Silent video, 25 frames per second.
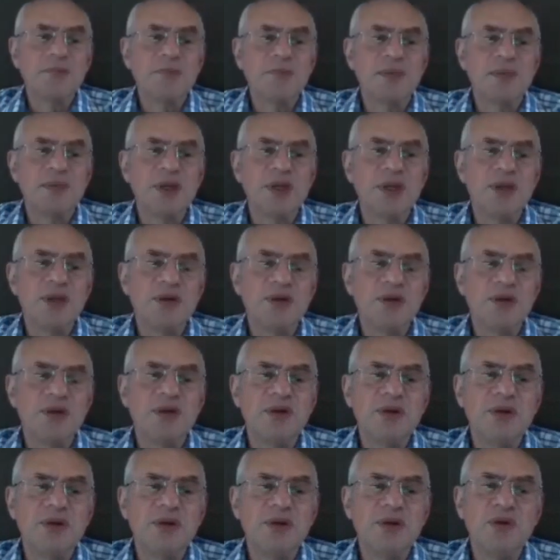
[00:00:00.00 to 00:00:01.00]
But you,
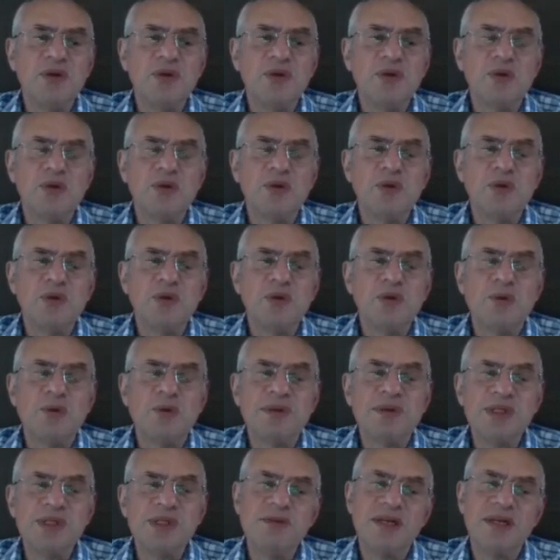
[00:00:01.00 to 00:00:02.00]
you, you're
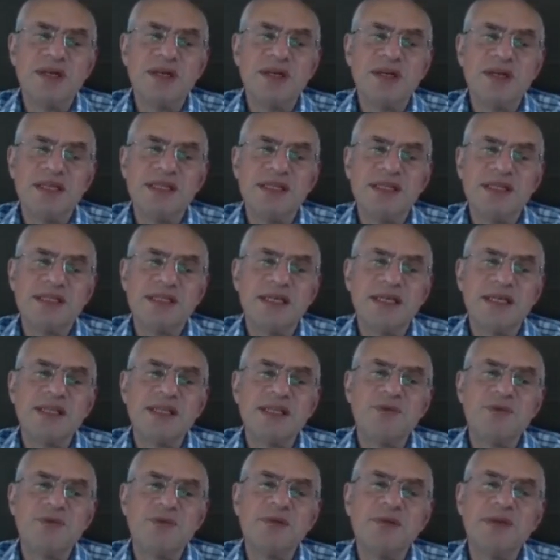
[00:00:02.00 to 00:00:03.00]
presuming that these
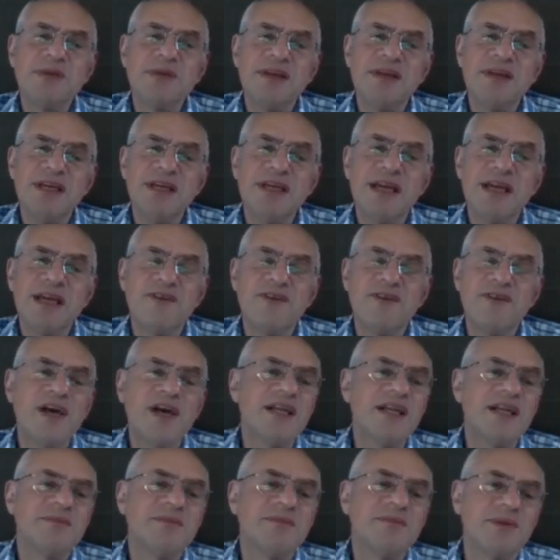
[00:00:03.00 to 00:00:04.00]
things will be
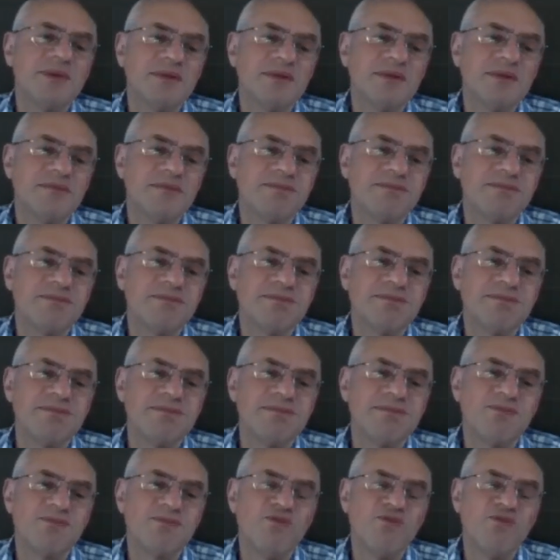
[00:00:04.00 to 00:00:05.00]
available
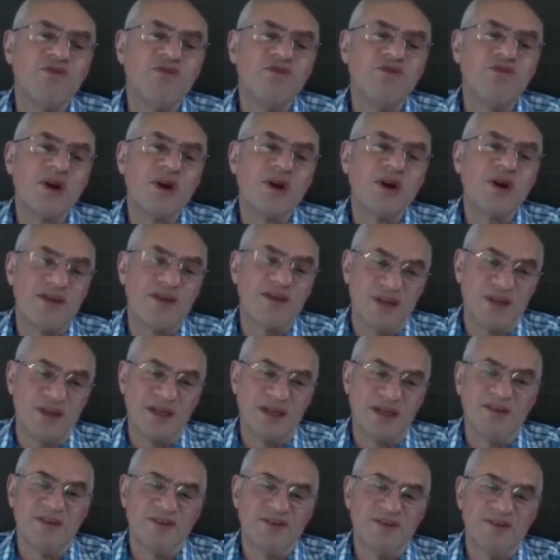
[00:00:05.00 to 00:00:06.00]
forever.
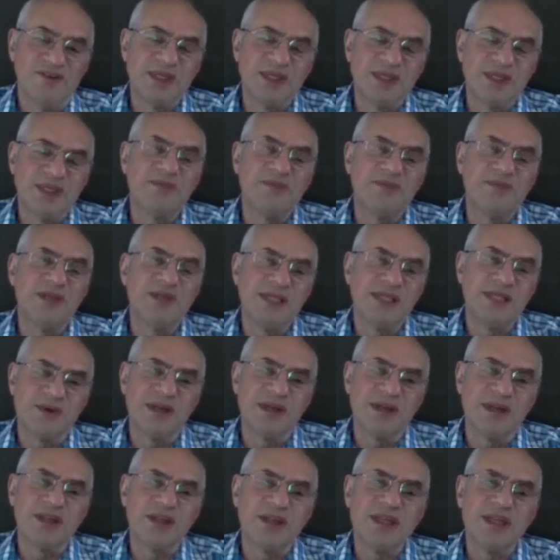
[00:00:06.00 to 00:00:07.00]
For some reason or
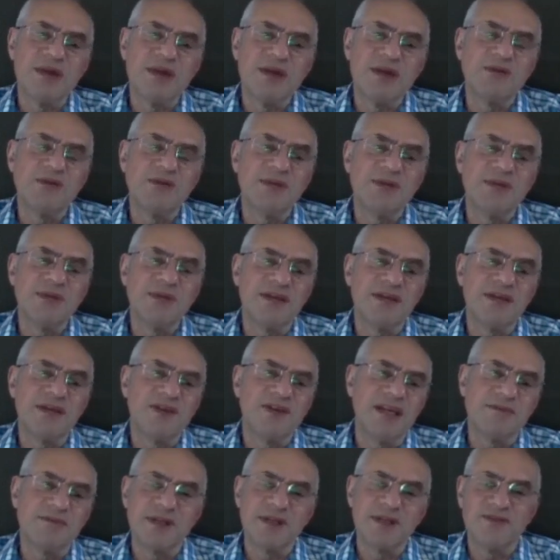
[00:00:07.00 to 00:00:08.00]
another, they will be
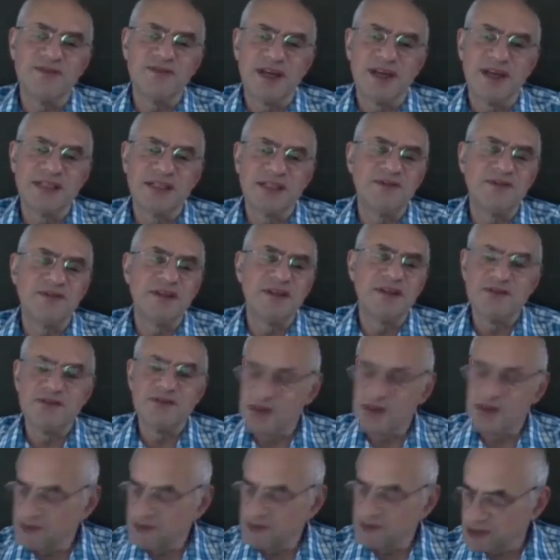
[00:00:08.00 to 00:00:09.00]
available effectively
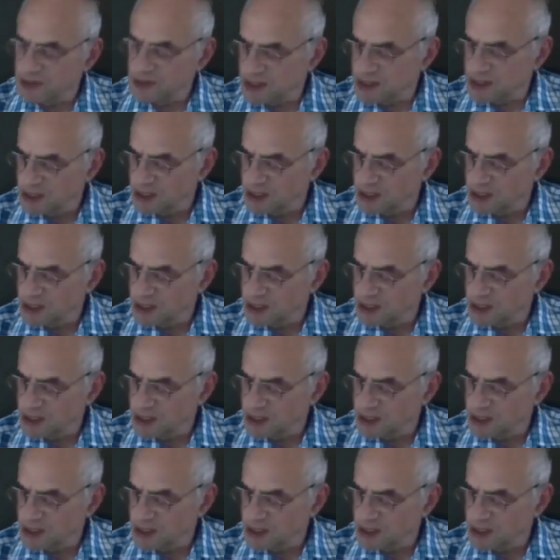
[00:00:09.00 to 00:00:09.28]
forever.